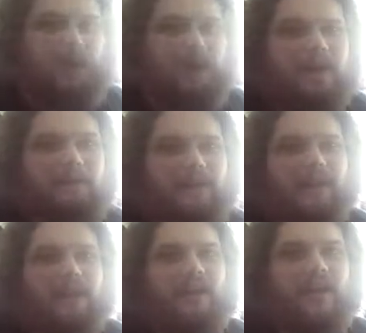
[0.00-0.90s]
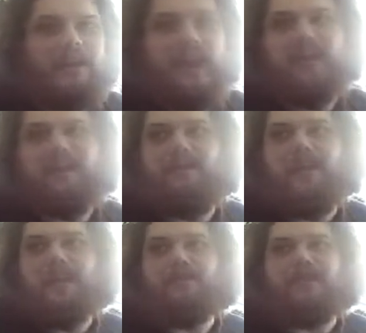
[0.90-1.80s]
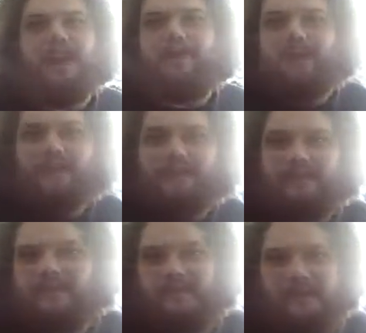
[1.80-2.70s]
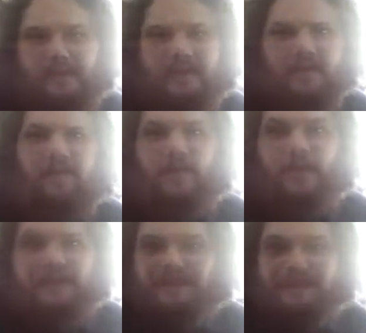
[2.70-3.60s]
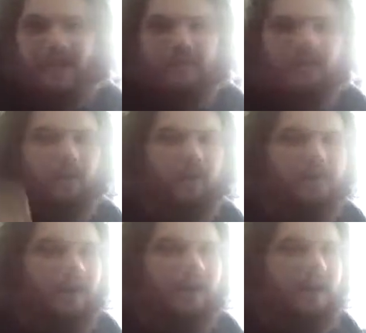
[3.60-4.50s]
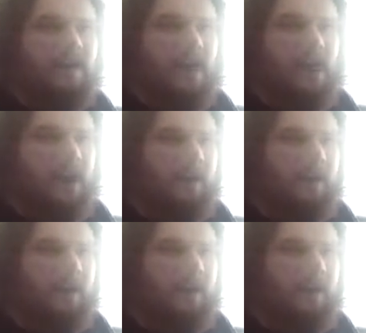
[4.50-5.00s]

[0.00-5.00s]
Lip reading: wood and been like, okay, here we go, shovel. Wooden shovel. Or fucking,